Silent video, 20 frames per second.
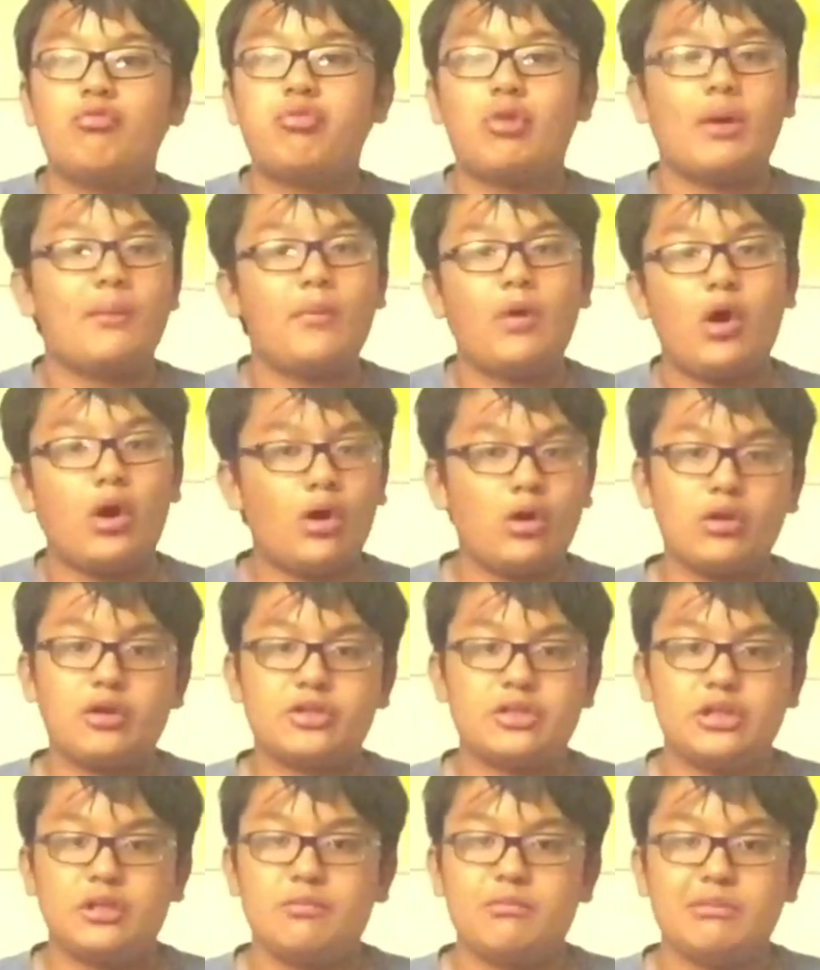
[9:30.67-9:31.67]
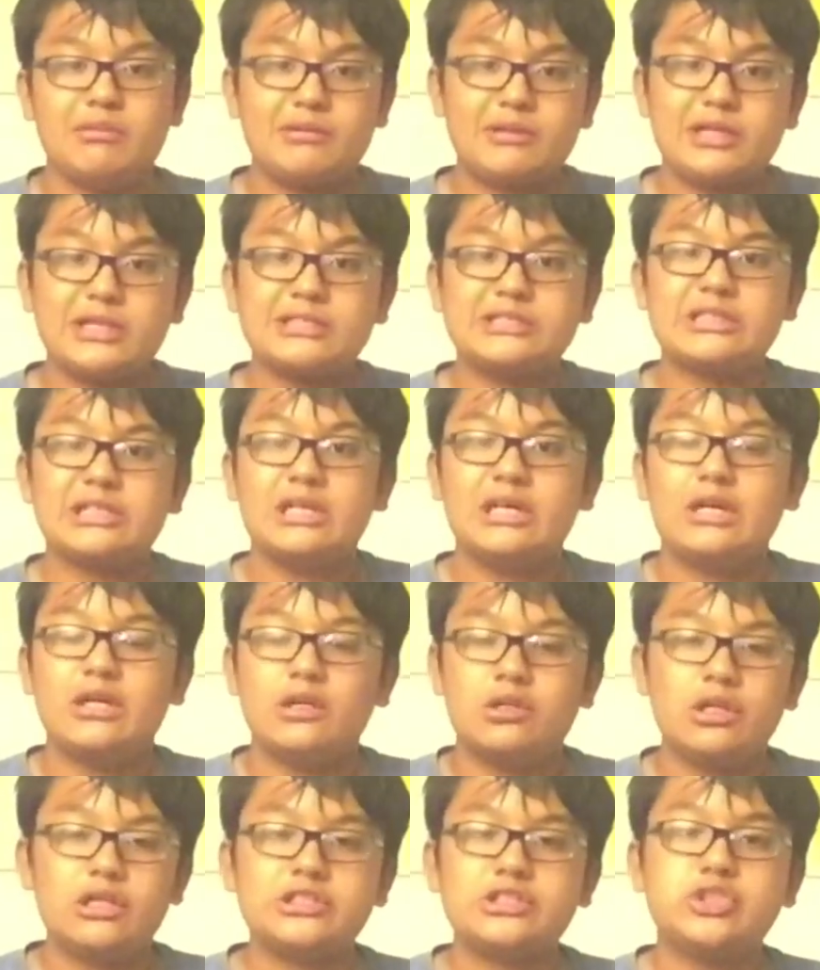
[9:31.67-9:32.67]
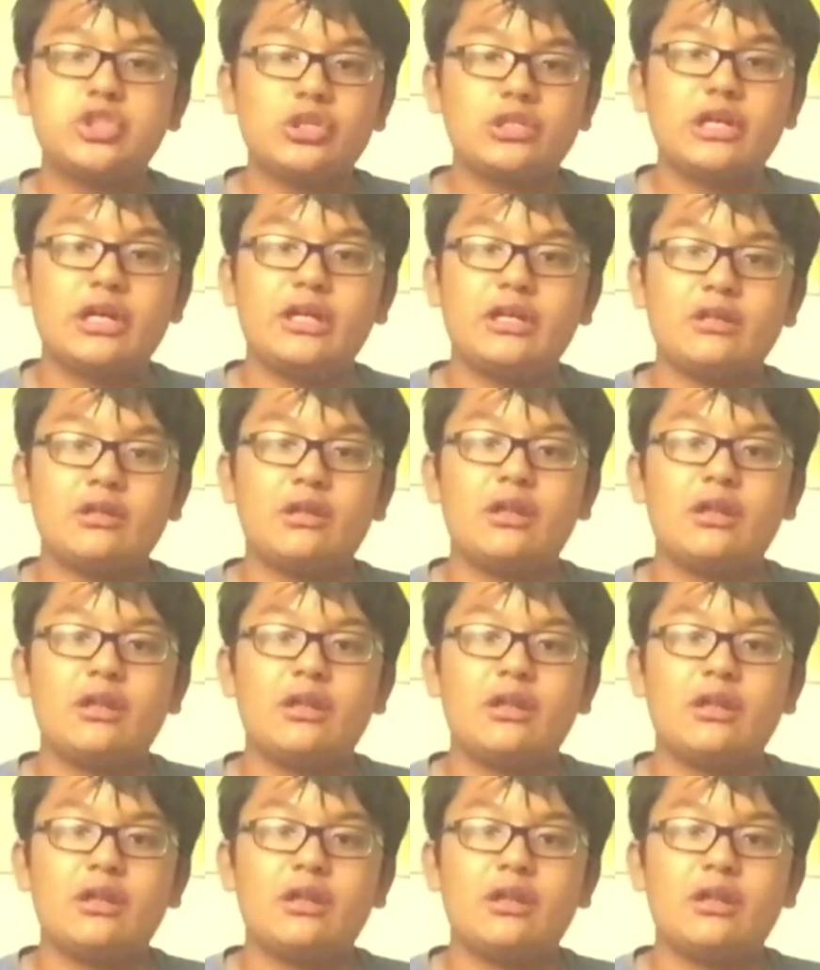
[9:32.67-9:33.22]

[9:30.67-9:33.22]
from all of them. Because let's look at